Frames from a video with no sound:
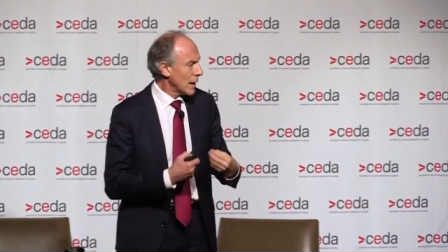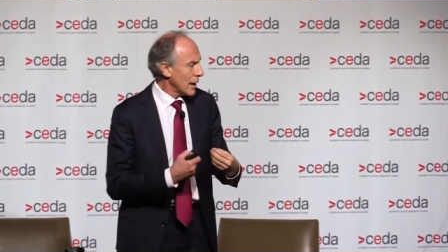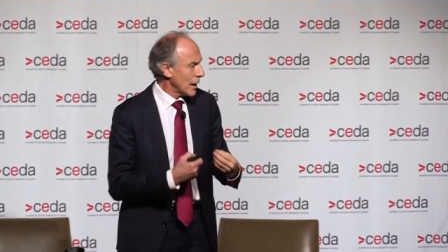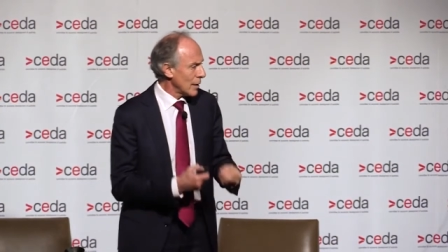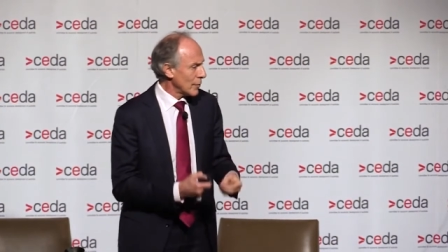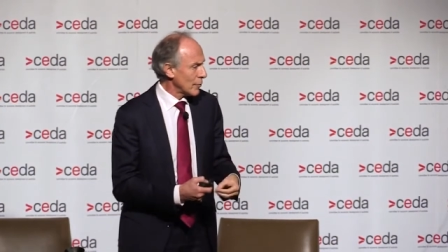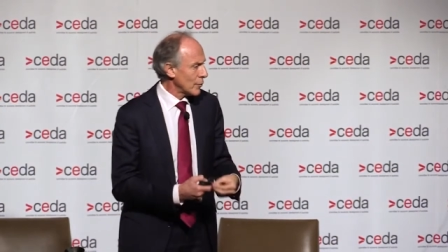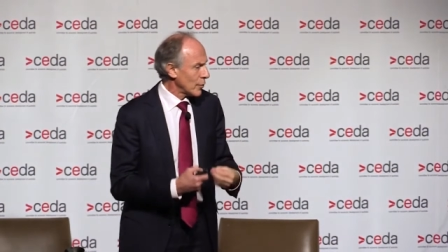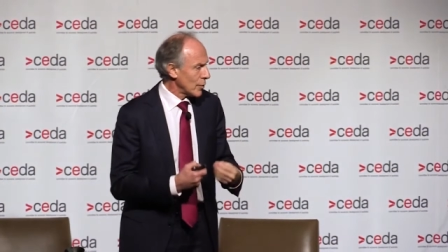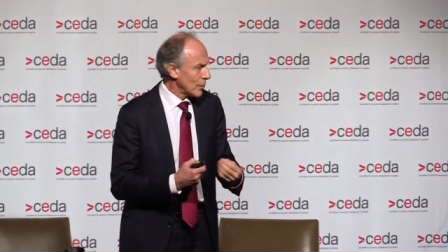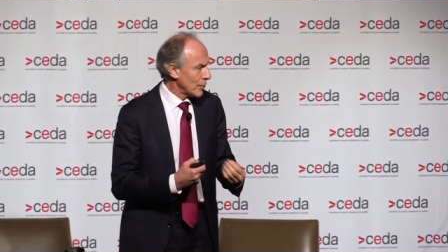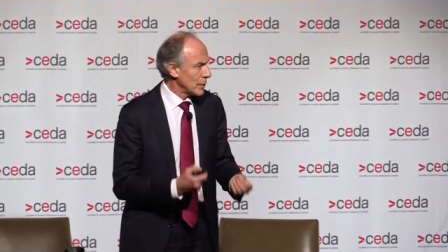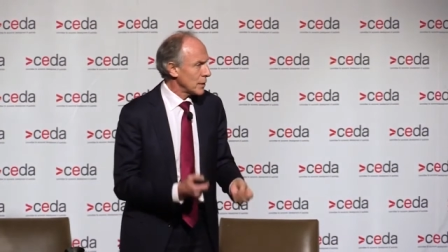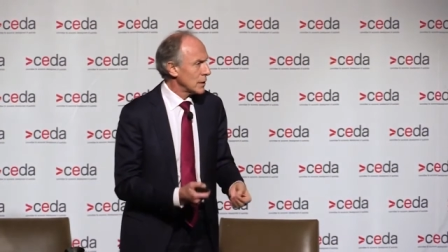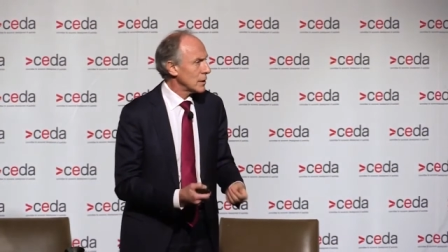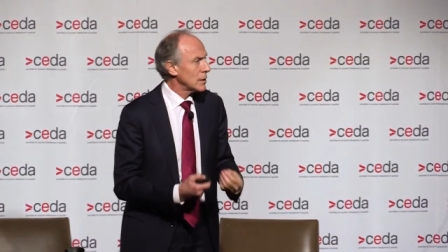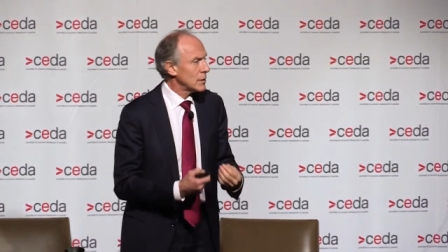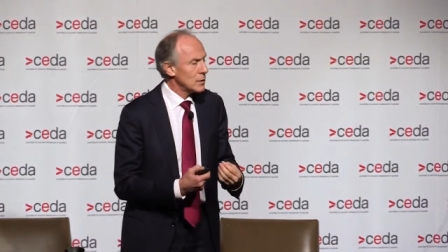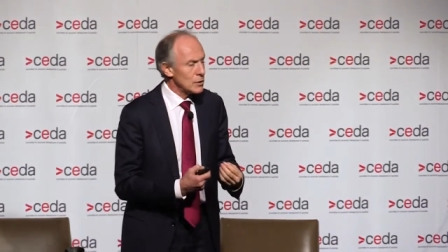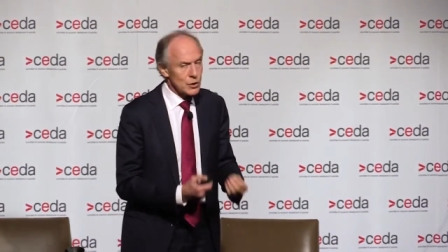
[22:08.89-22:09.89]
and from
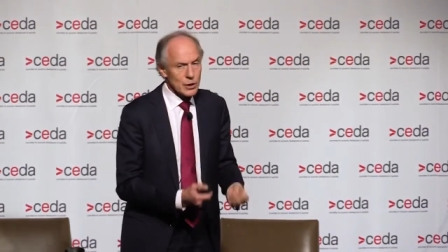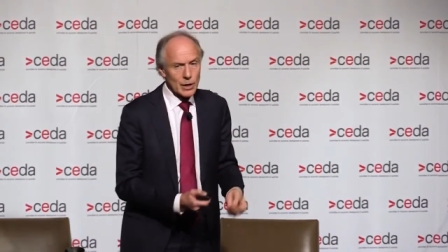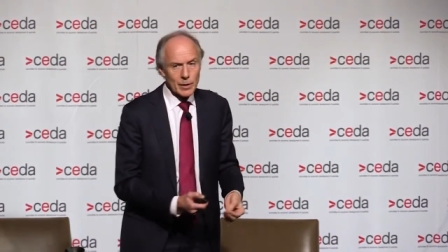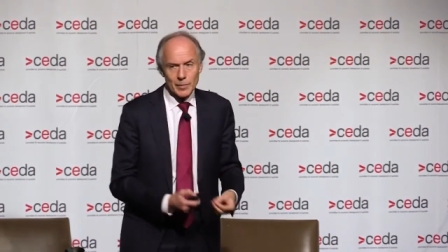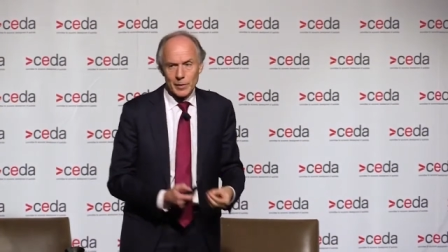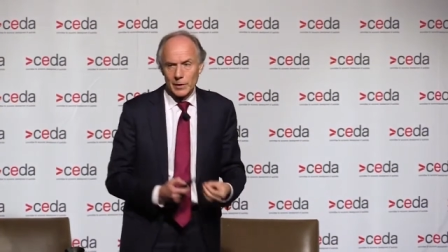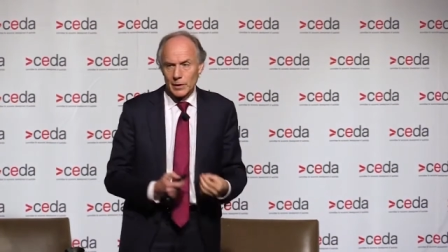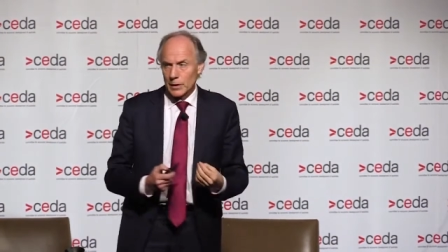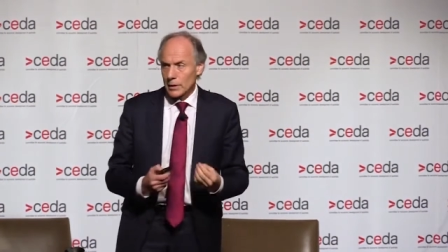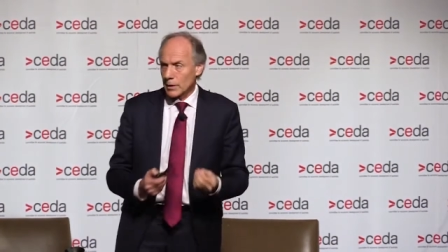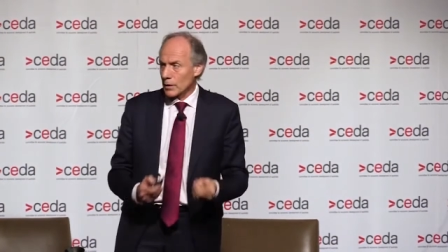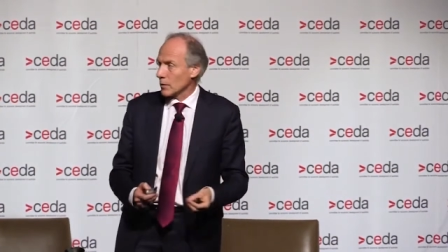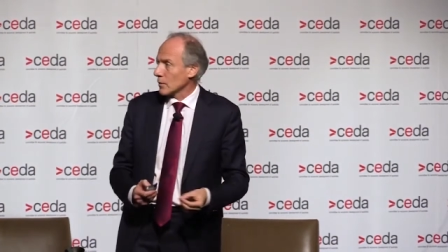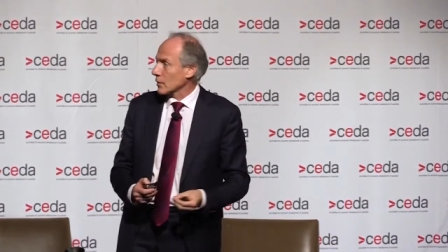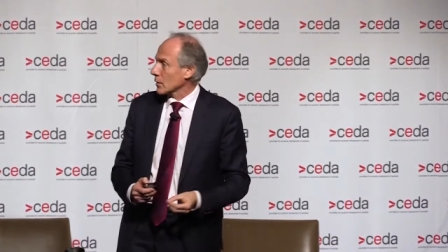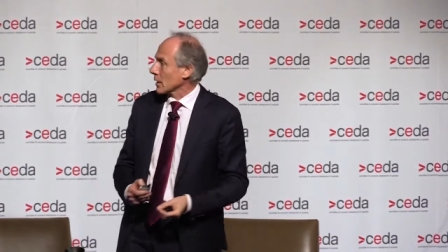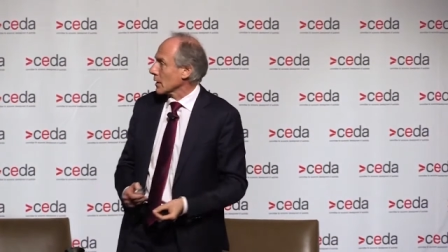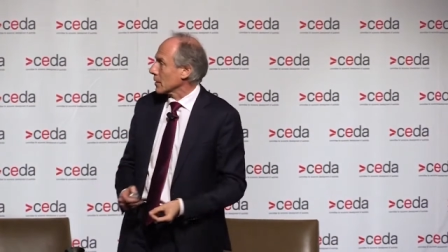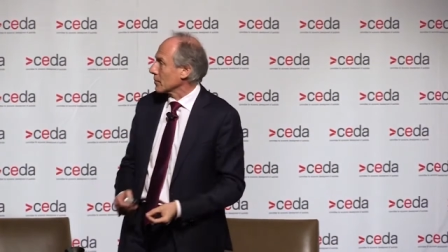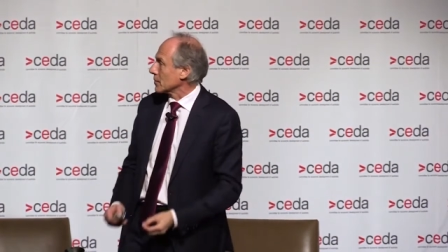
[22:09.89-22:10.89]
the
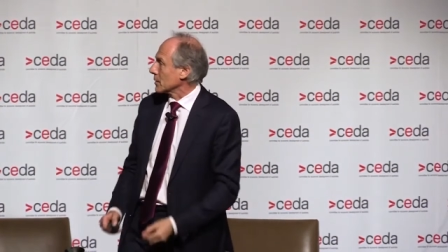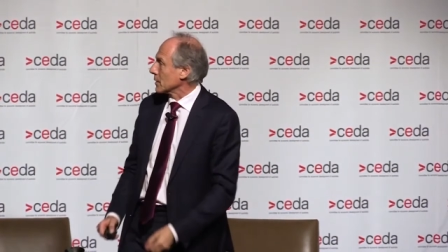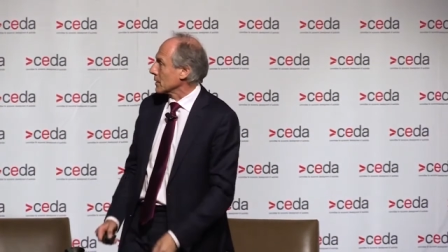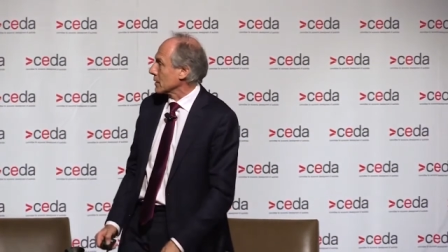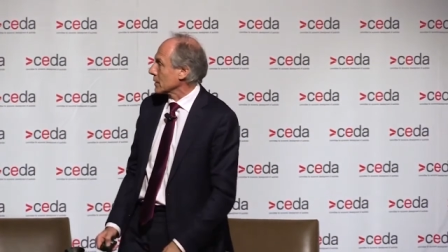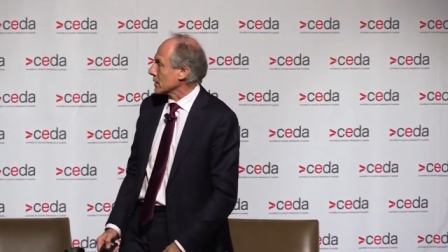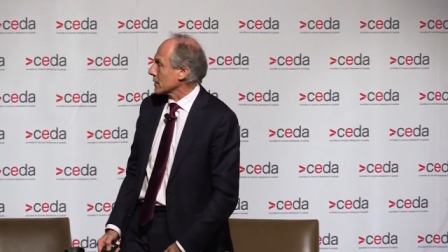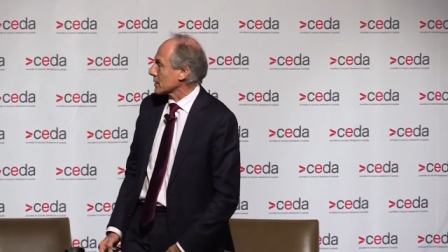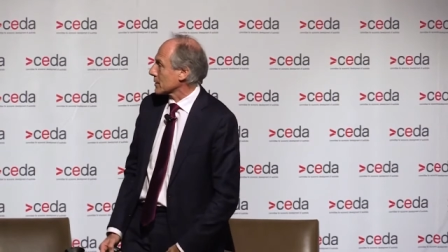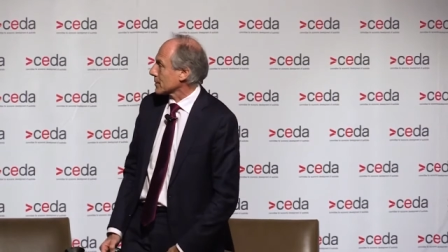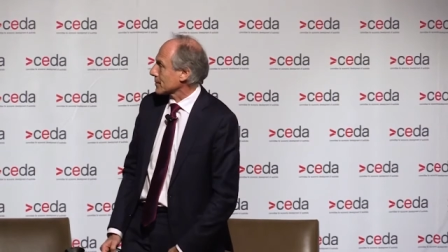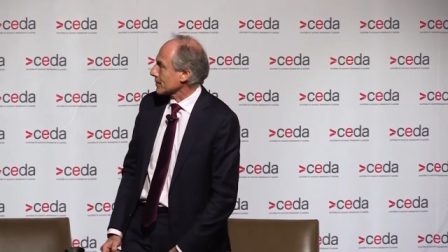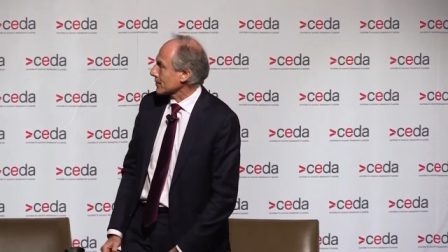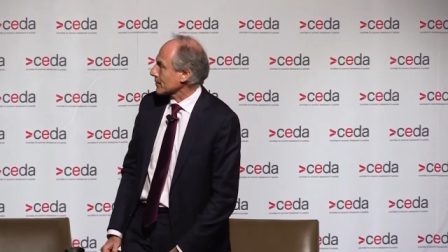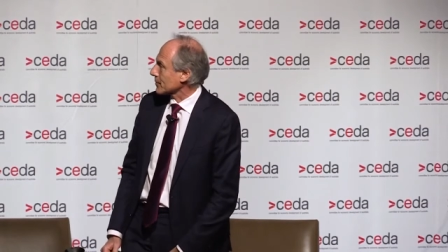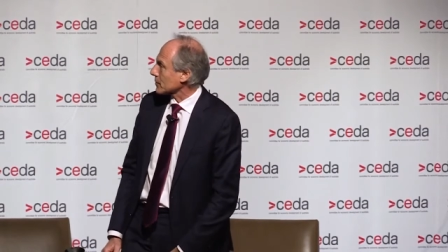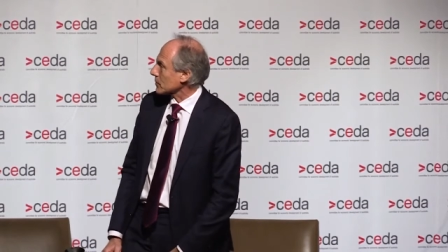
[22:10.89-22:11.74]
Japanese companies.